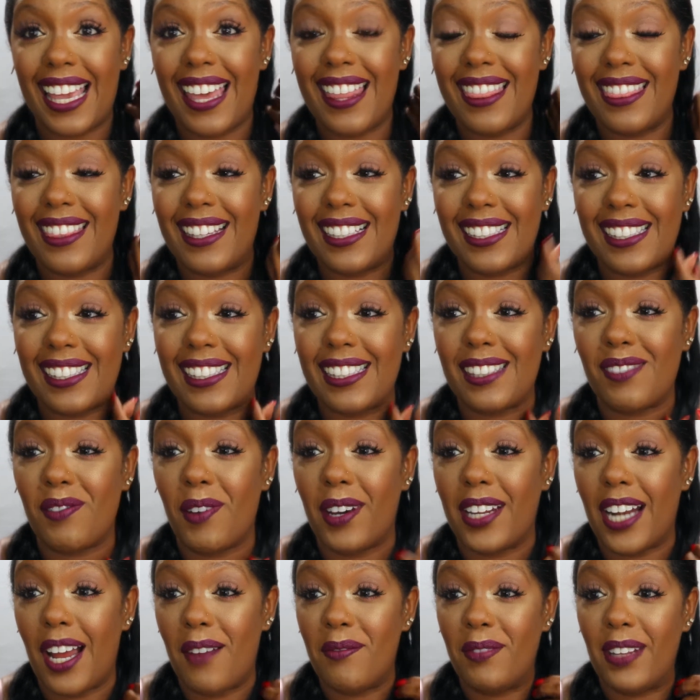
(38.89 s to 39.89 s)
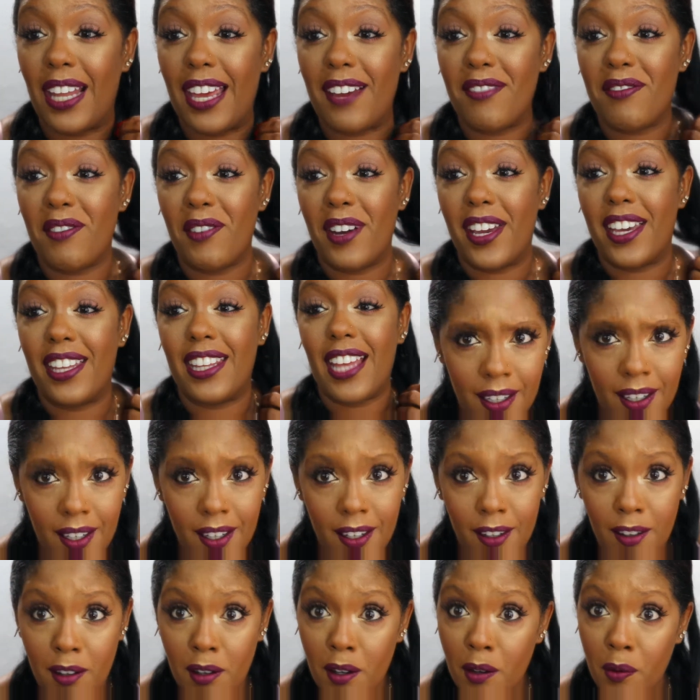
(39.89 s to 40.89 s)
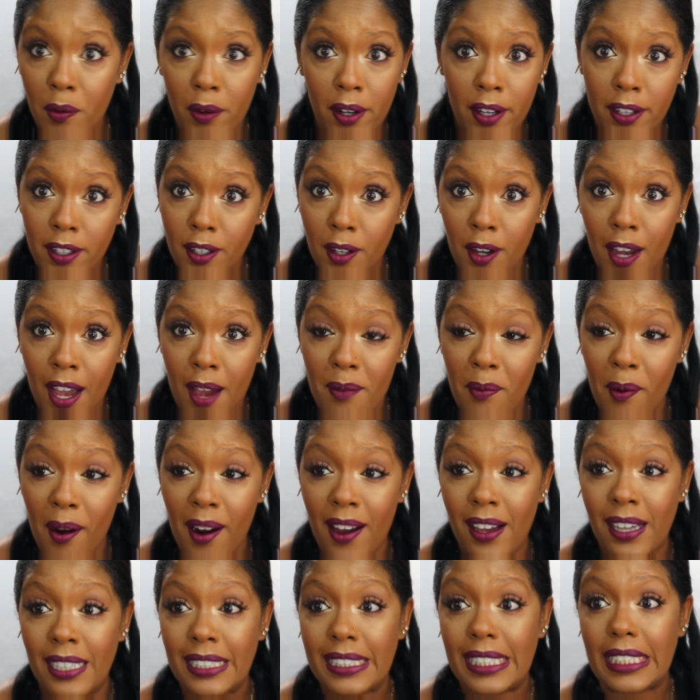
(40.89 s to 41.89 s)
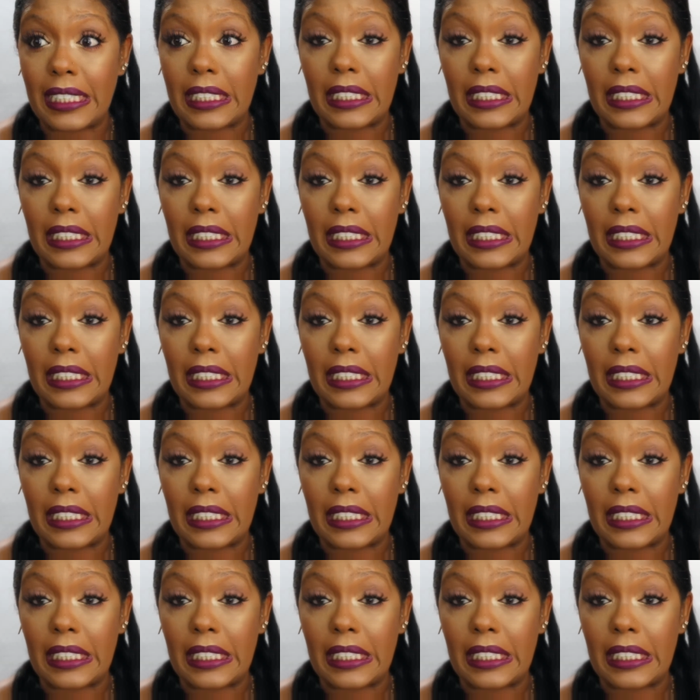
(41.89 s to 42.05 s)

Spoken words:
and this is what I'm left with. Girl, where are your eyebrows?